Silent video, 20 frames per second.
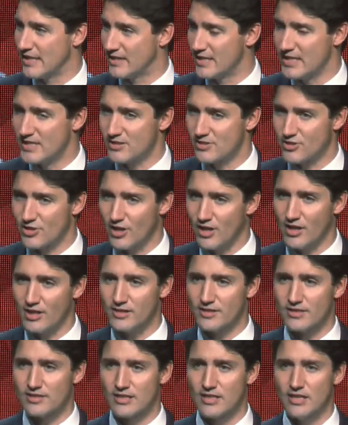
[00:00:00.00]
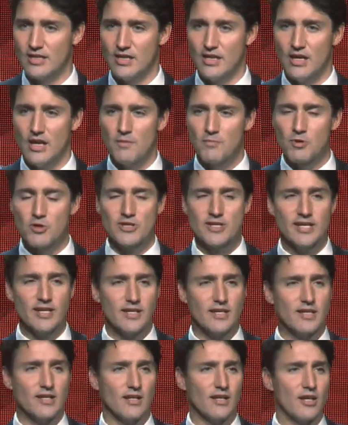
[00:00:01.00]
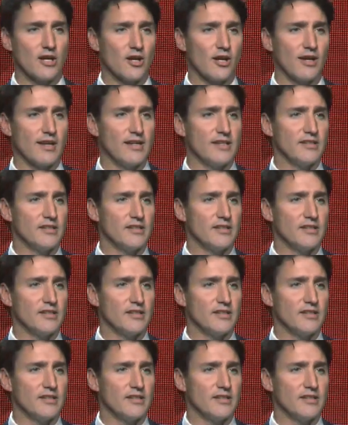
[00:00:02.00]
at these talks, particularly